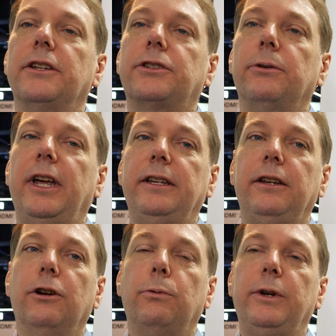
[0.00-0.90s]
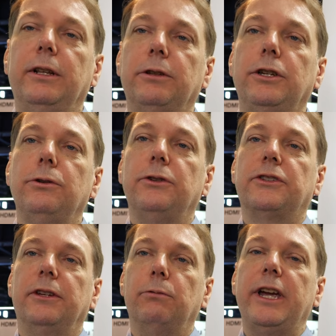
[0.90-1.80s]
so that we'll
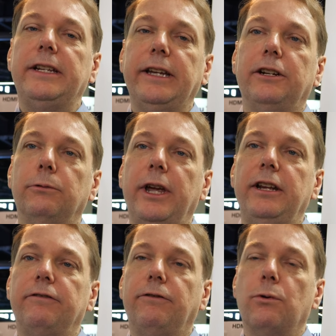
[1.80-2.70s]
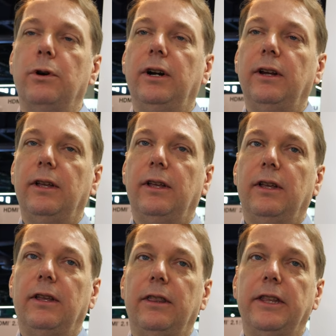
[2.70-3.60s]
use the right data rate for
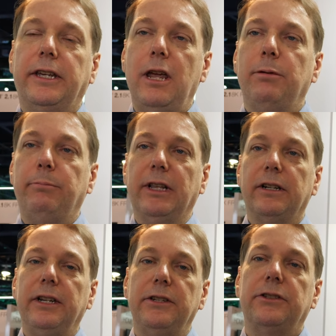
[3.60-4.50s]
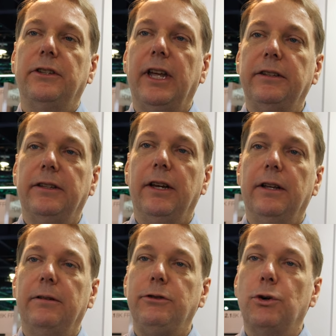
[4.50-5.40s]
the capabilities
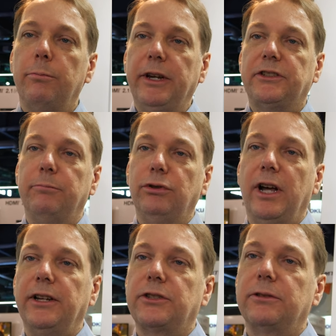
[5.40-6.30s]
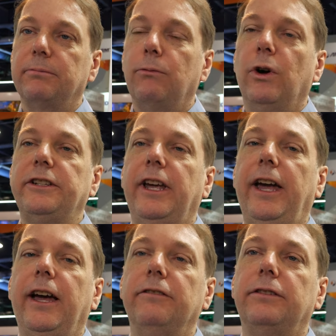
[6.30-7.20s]
that your mix of products want to
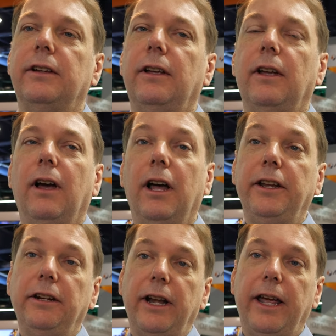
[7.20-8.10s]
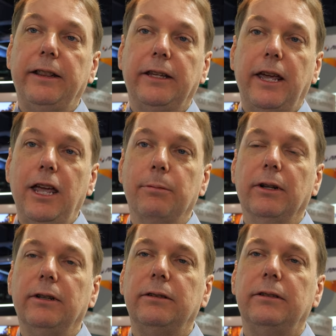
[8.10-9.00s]
have. On the other hand, the
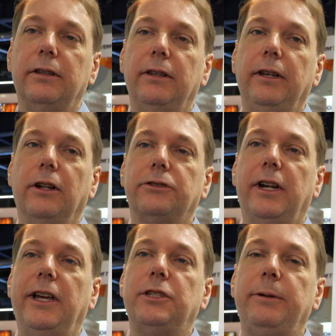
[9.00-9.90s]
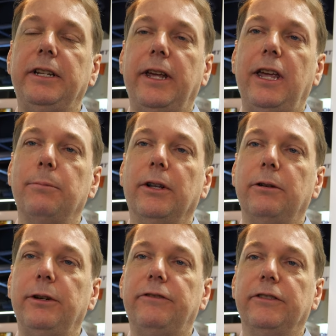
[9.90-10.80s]
cable, the ultra-high-speed cable
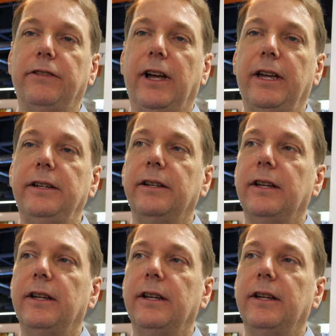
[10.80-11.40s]
that we've defined,